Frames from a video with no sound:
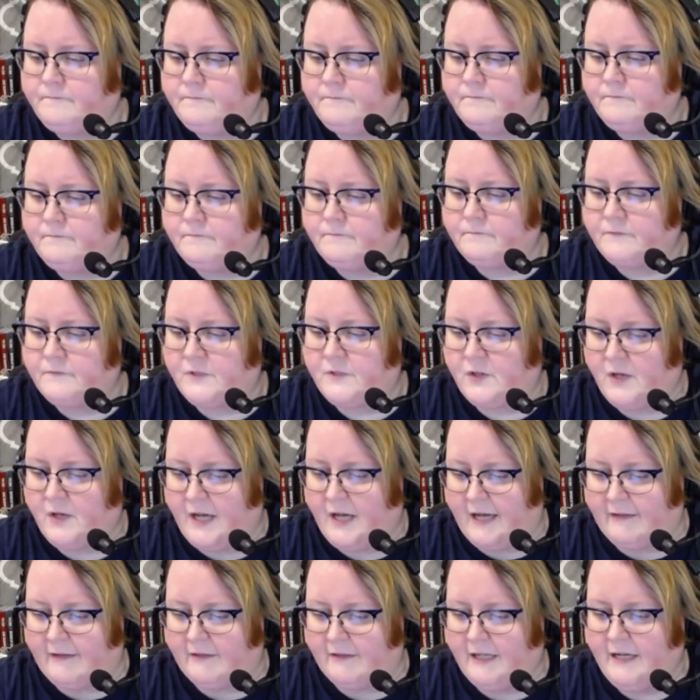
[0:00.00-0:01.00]
So yeah,
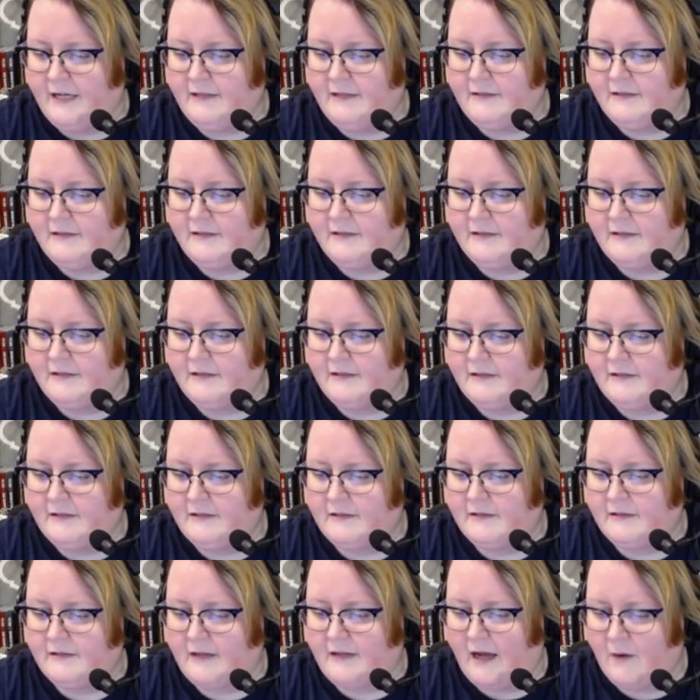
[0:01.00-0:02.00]
I
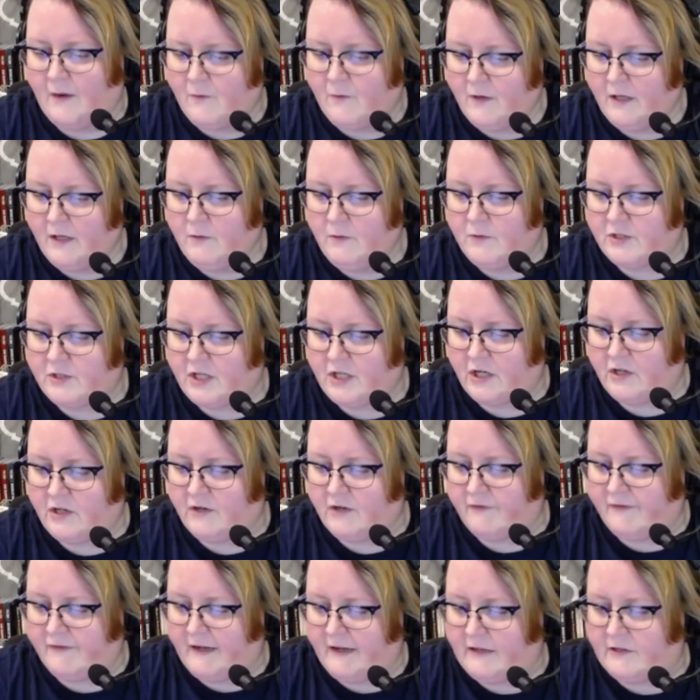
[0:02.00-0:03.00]
really wish I could have
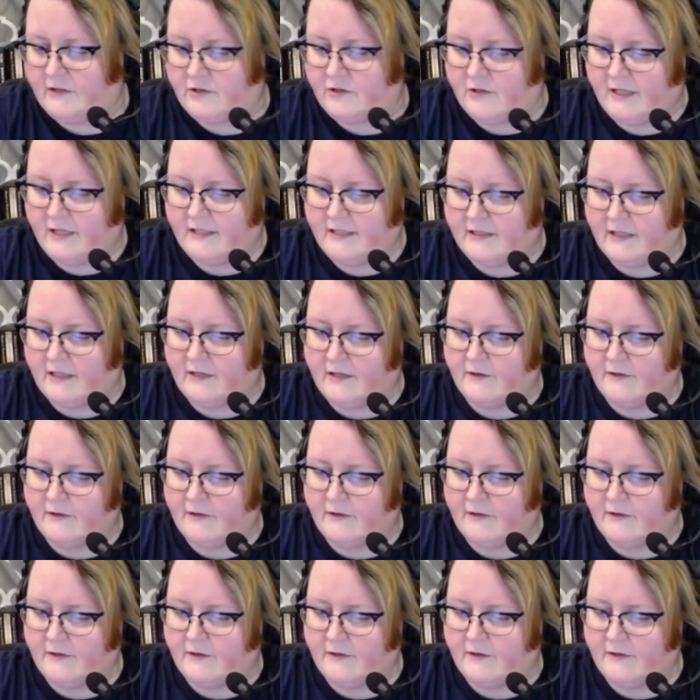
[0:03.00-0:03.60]
found a translator.